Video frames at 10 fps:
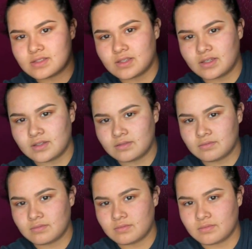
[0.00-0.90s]
see it.
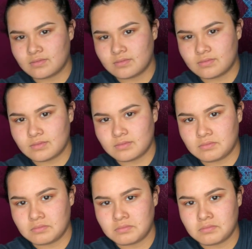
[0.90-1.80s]

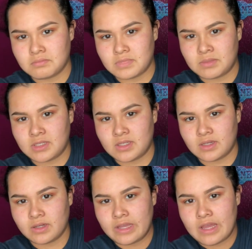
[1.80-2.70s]
Maybe
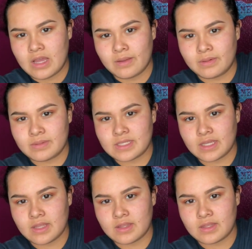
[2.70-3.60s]
here. I'm gonna be
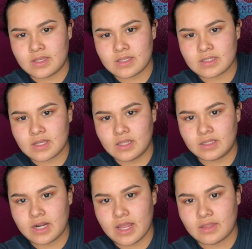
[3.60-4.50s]
taking this
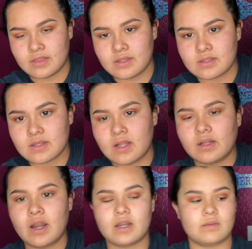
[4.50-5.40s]
color, and
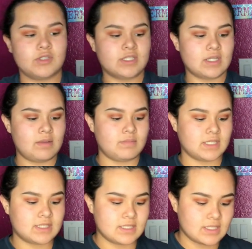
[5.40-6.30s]
I'm just gonna
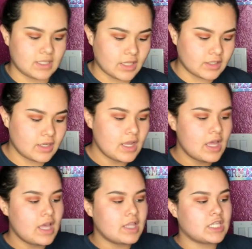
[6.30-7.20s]
mix it together.
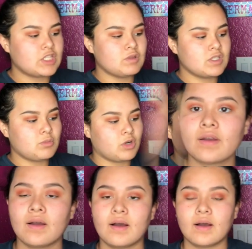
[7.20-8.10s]
This one's more
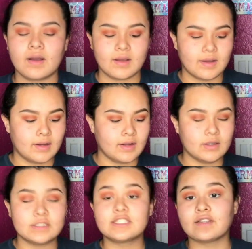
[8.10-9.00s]
of a
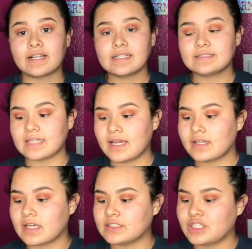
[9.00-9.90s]
shimmer. So like I
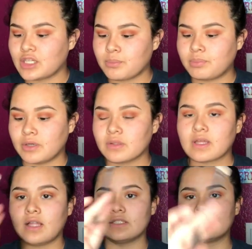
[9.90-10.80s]
said, I took both
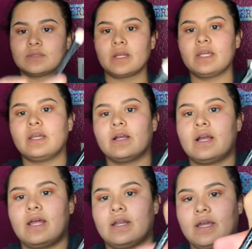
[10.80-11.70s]
colors right here,
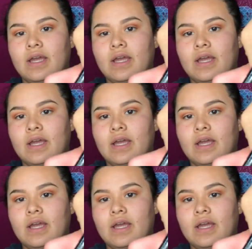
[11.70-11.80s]
and I